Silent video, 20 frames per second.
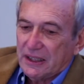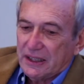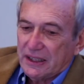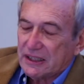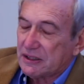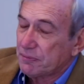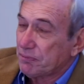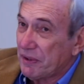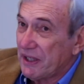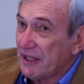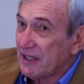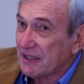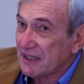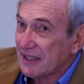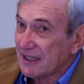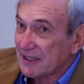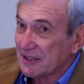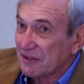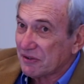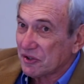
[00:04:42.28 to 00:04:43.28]
His
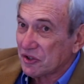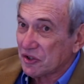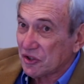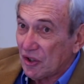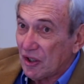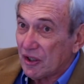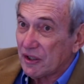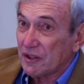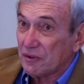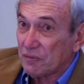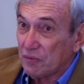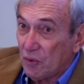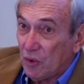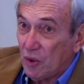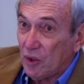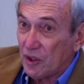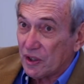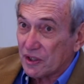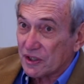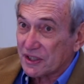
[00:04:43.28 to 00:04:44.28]
predecessors started
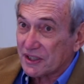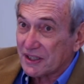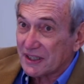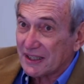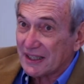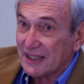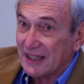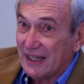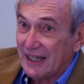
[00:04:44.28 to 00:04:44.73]
wars,